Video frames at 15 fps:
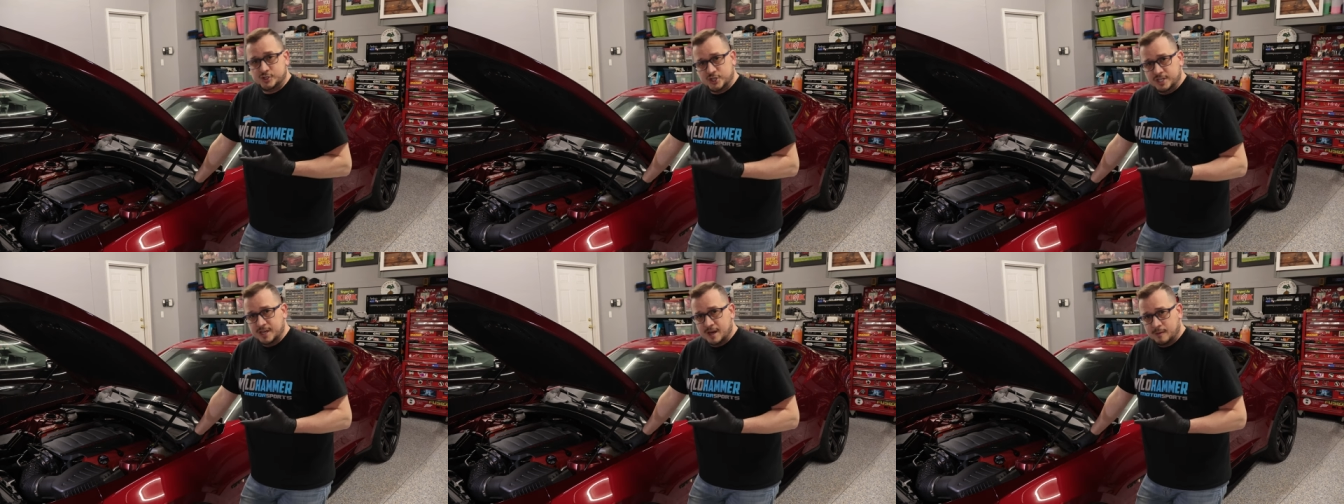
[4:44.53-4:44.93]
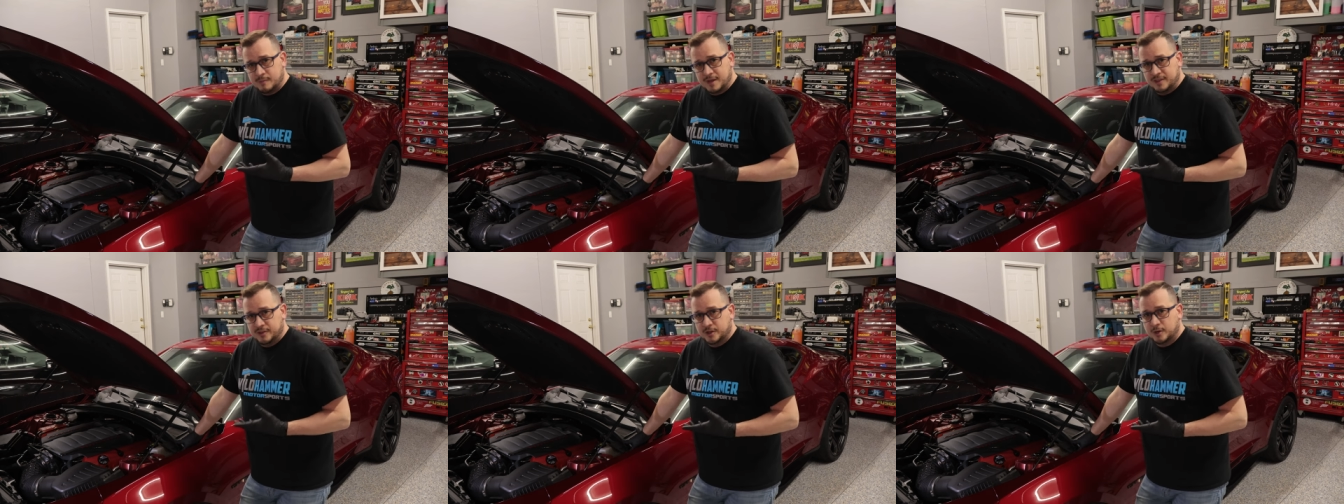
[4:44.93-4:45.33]
GM
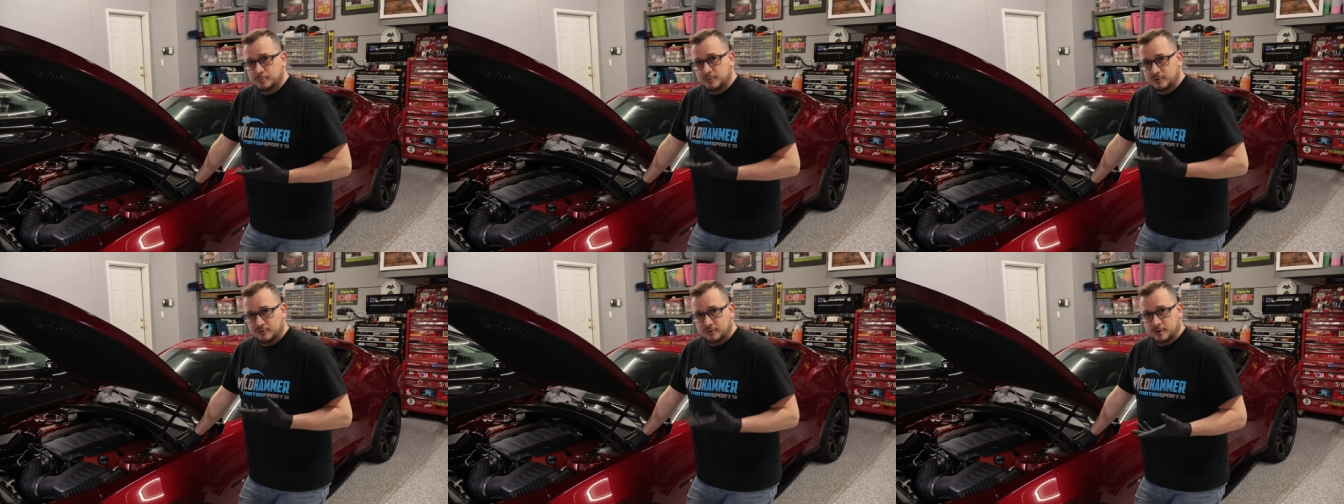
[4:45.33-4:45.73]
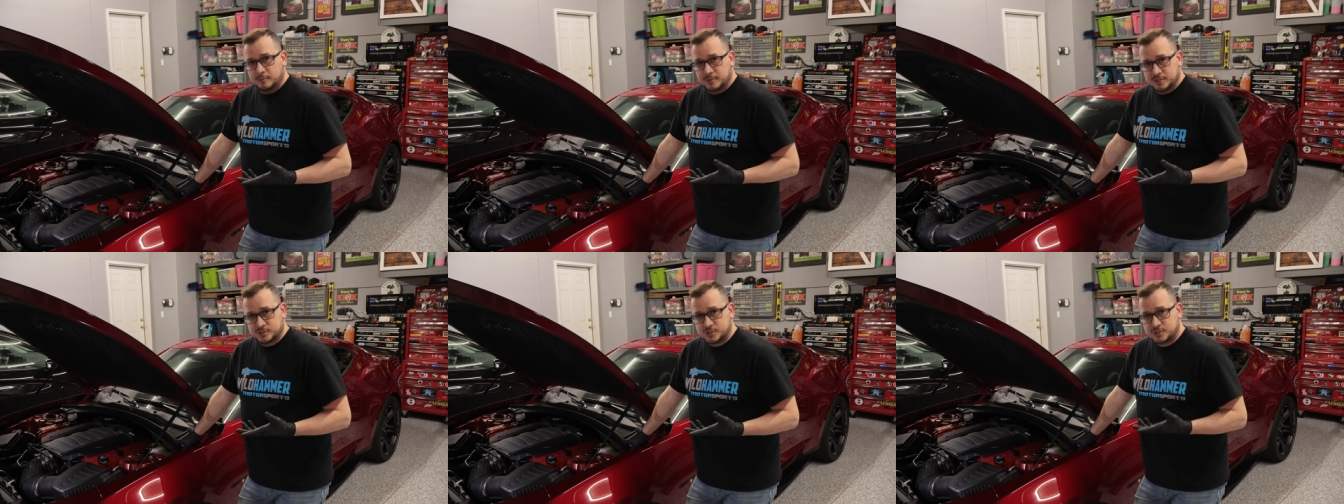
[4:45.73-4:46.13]
and their
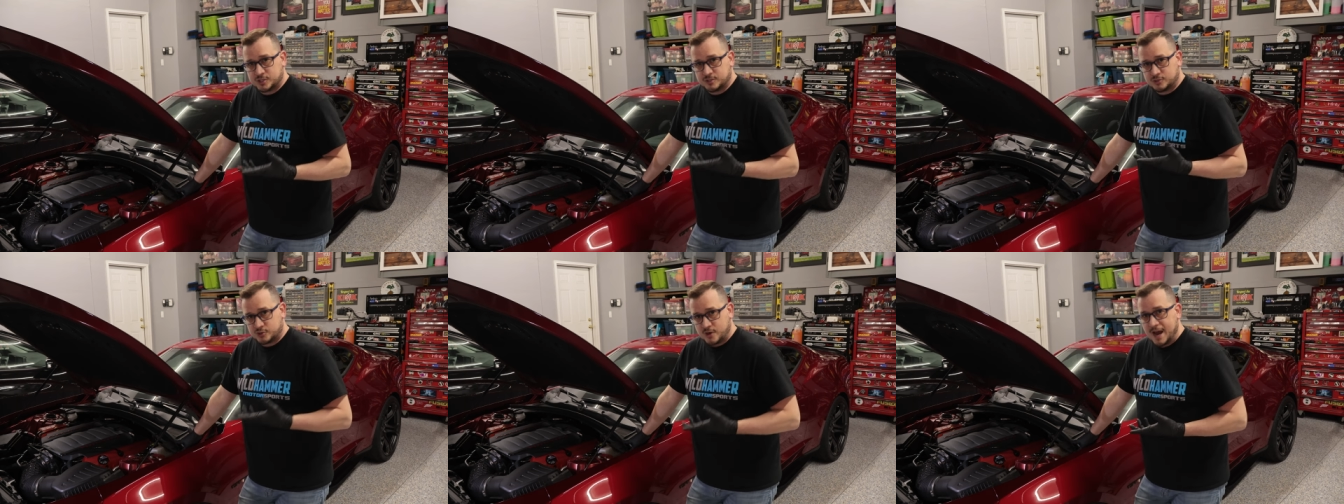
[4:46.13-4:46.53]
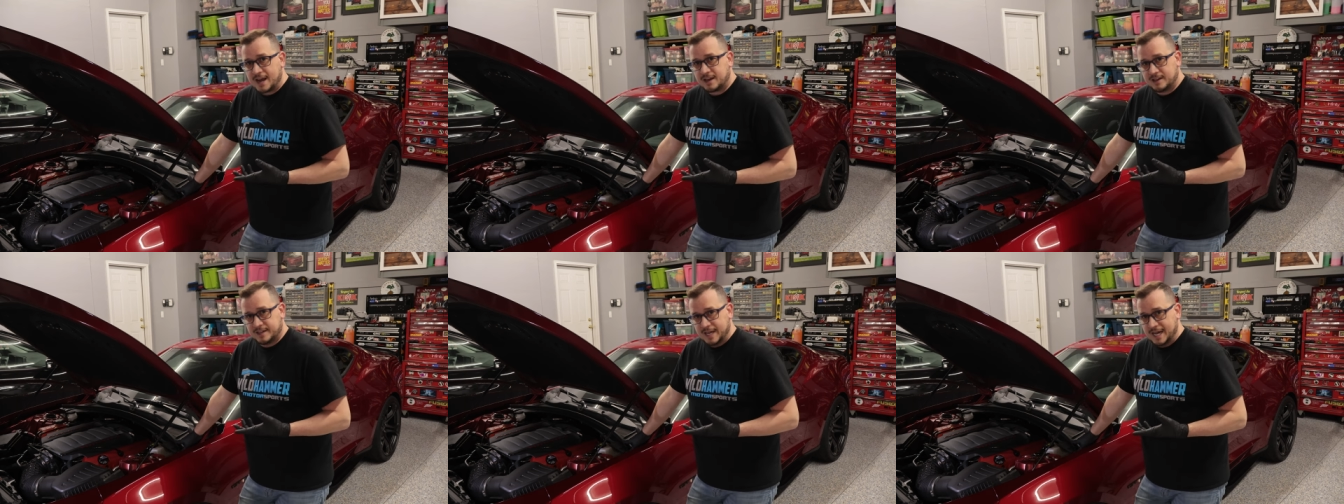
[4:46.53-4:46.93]
performance
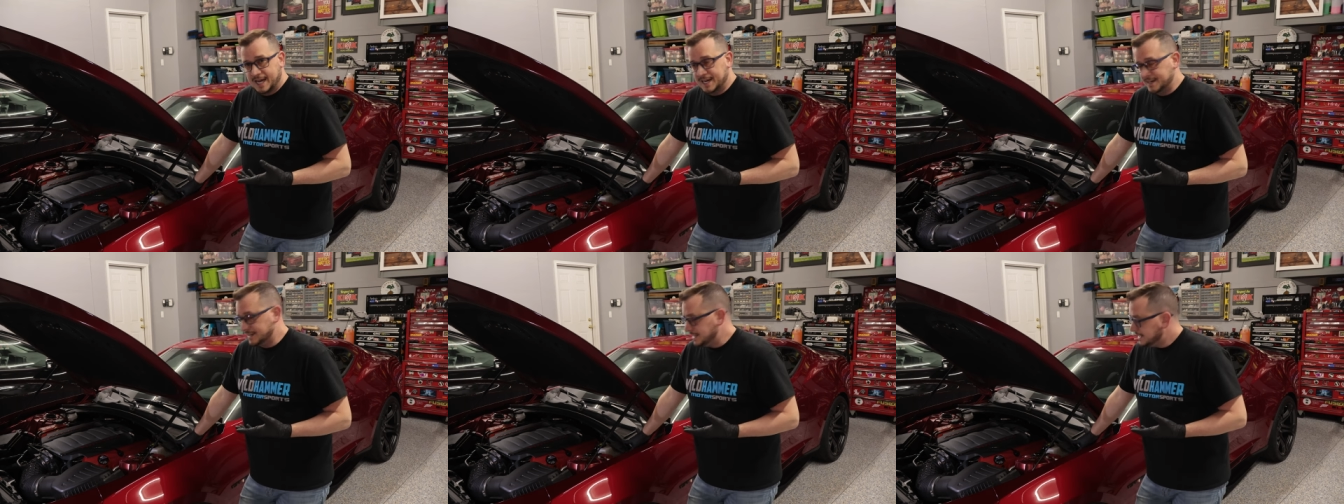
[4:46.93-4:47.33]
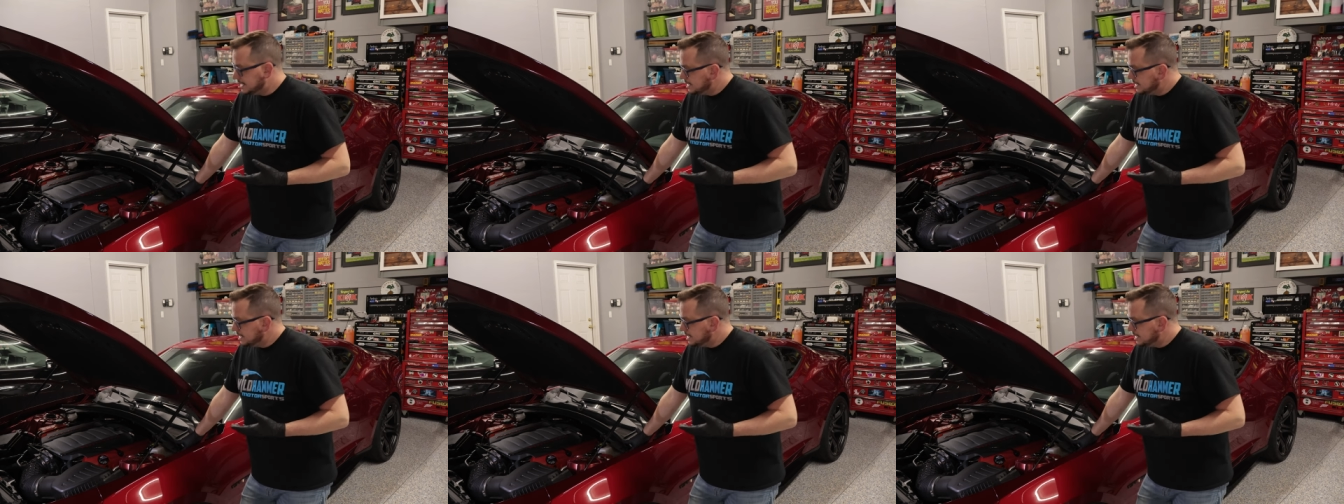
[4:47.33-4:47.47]
track guide,